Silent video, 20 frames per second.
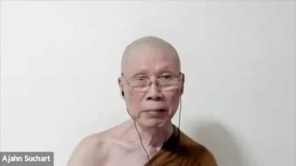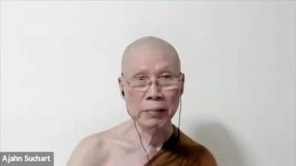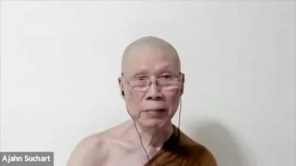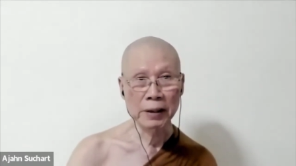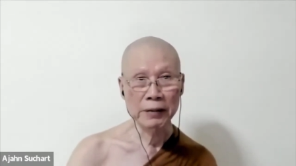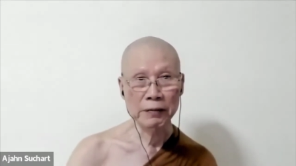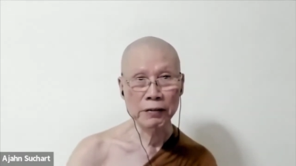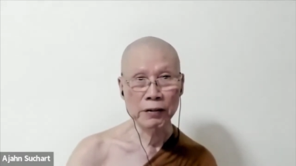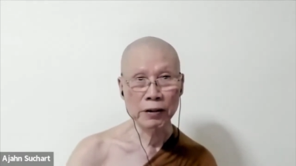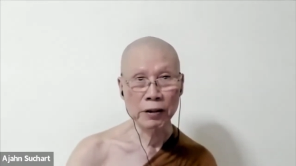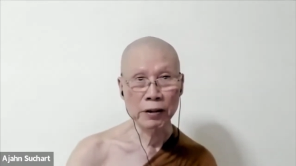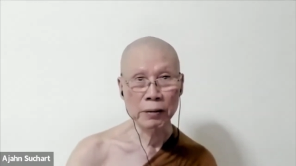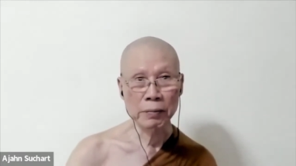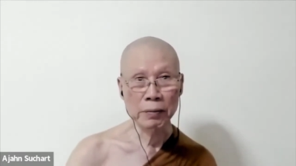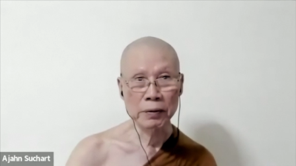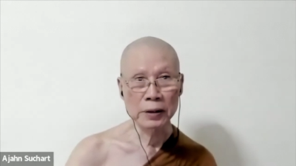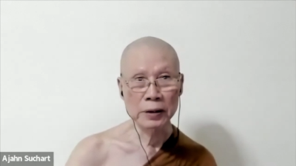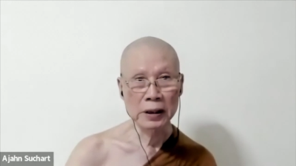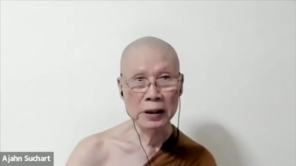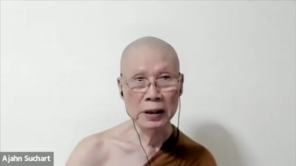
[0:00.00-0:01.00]
But
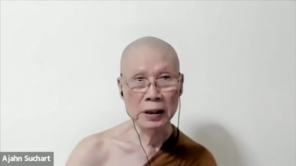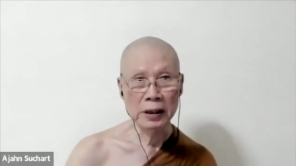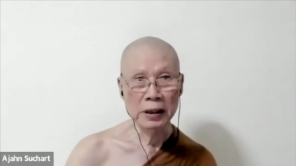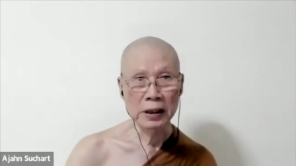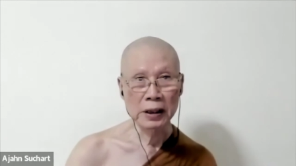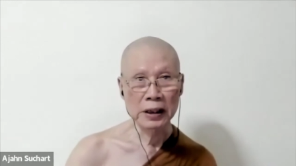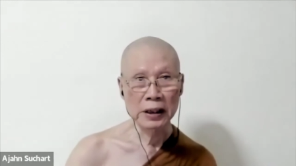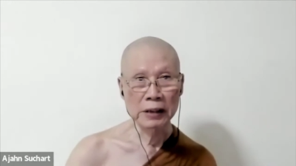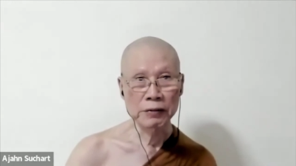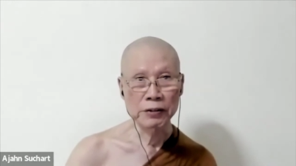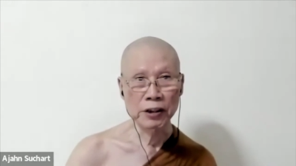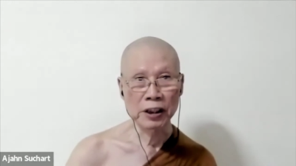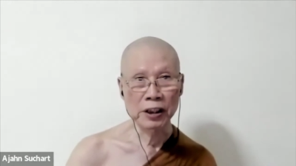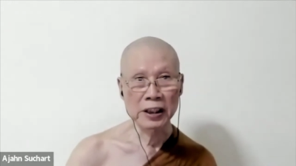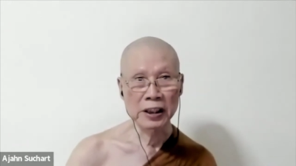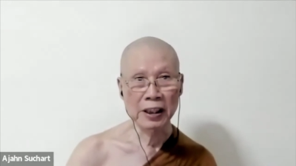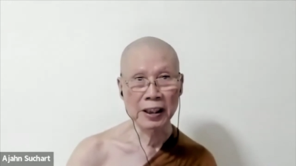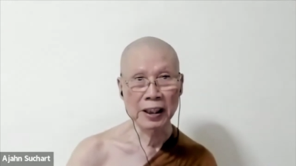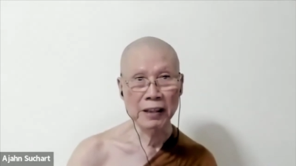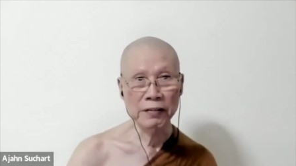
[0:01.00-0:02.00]
for if you're
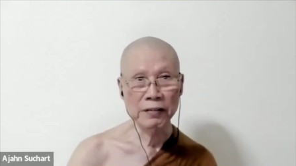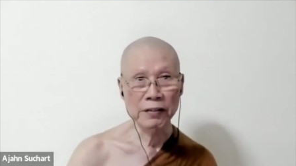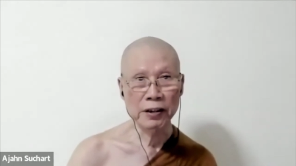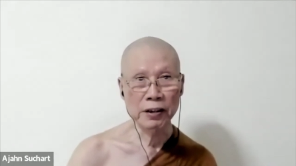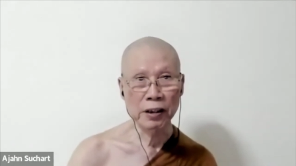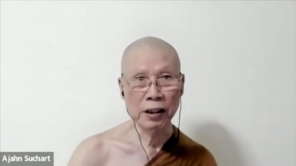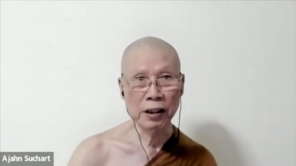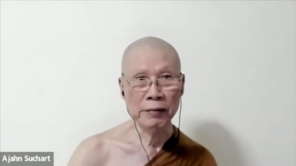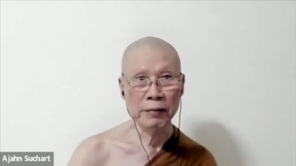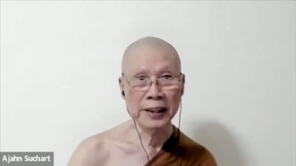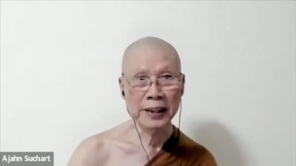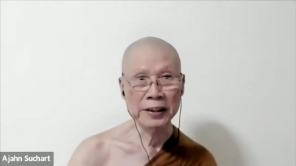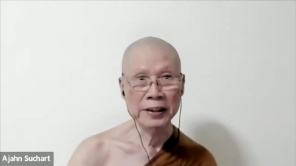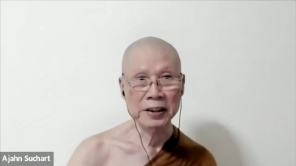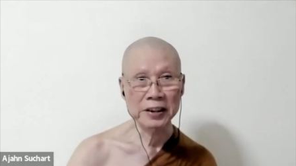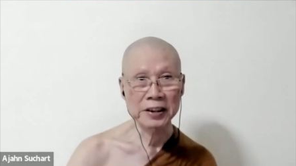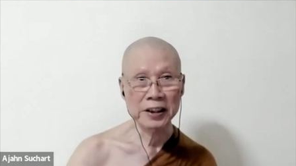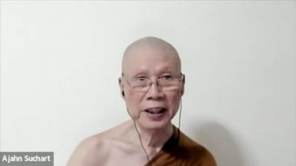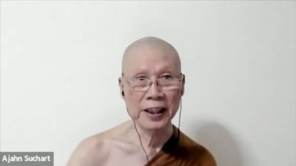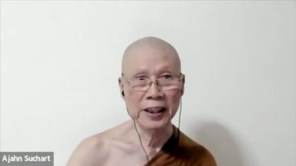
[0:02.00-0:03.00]
on the level of
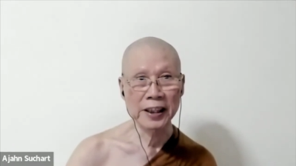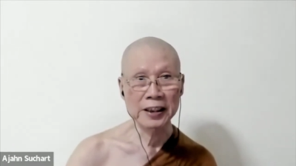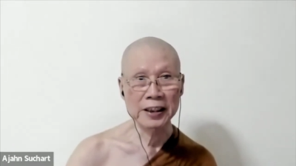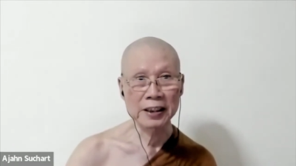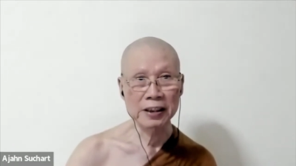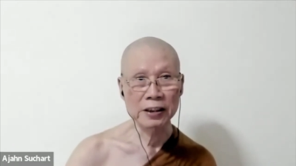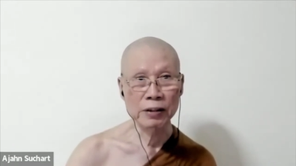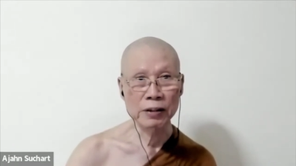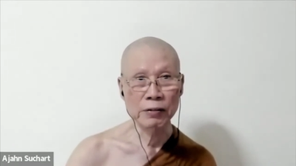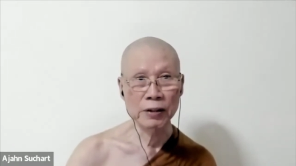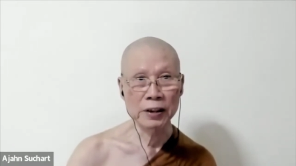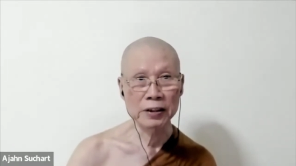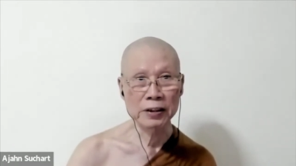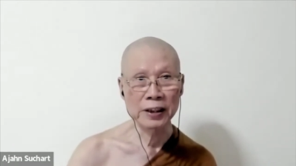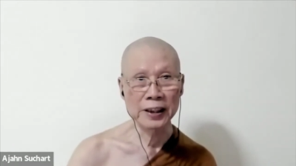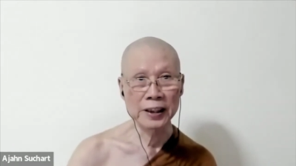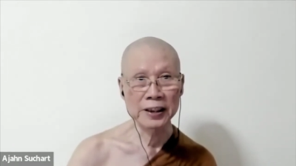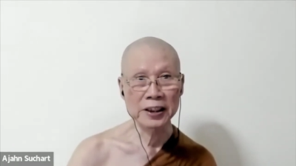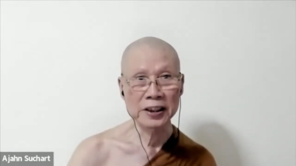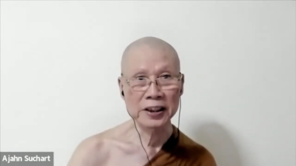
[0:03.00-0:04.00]
understanding, you want
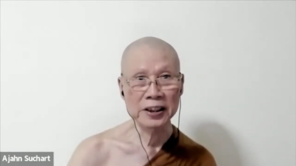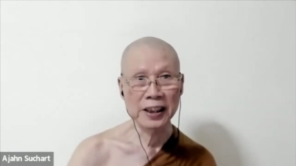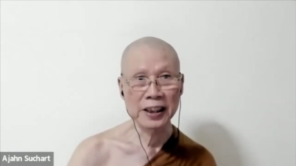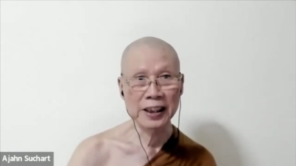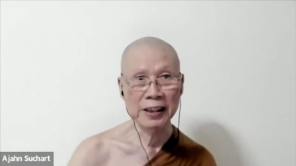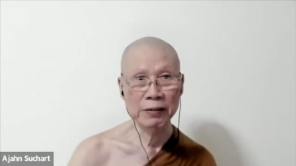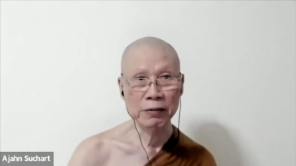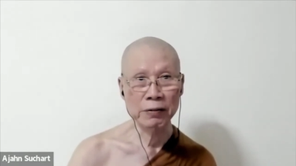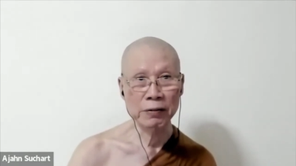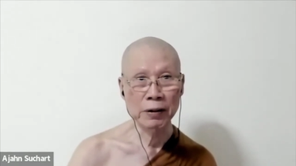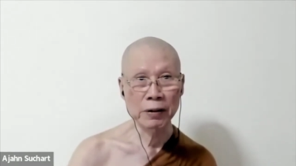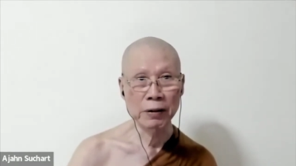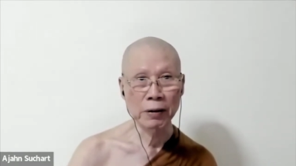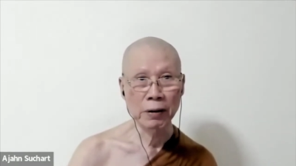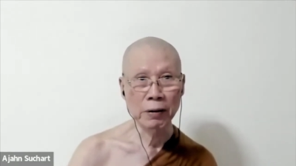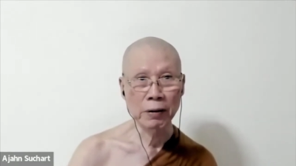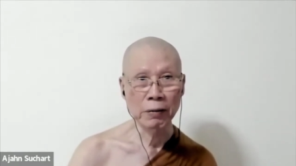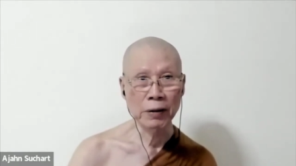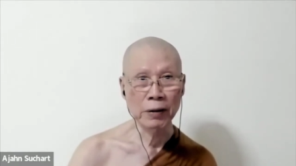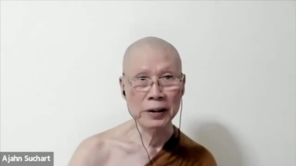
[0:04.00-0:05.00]
to understand
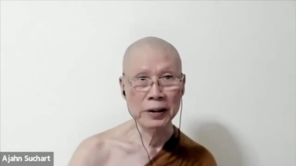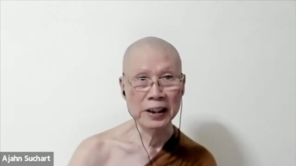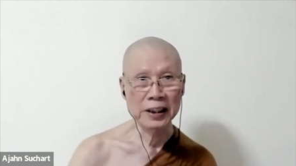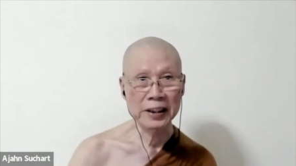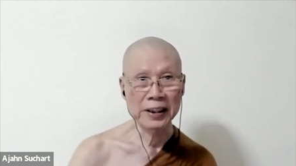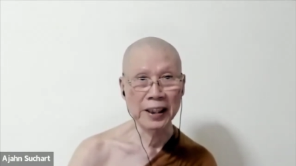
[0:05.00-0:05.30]
what the